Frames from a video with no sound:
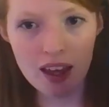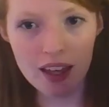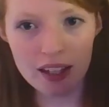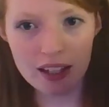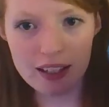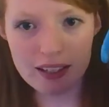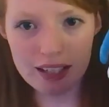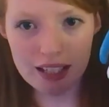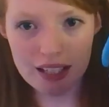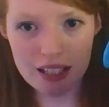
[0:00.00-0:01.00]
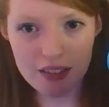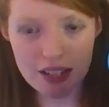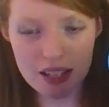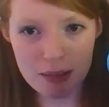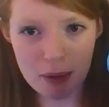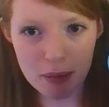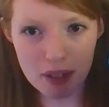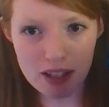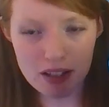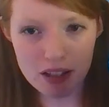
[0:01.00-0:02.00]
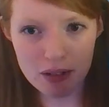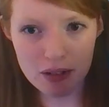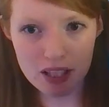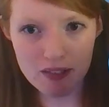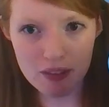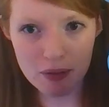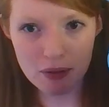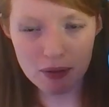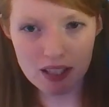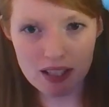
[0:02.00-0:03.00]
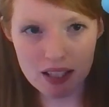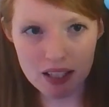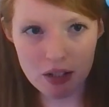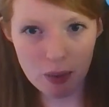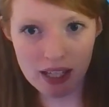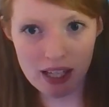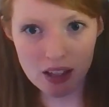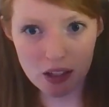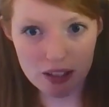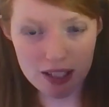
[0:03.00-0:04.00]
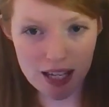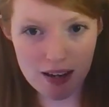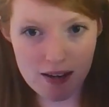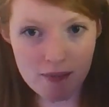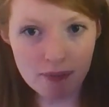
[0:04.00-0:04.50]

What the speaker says: It is the DVC member exclusive that was released in 2013.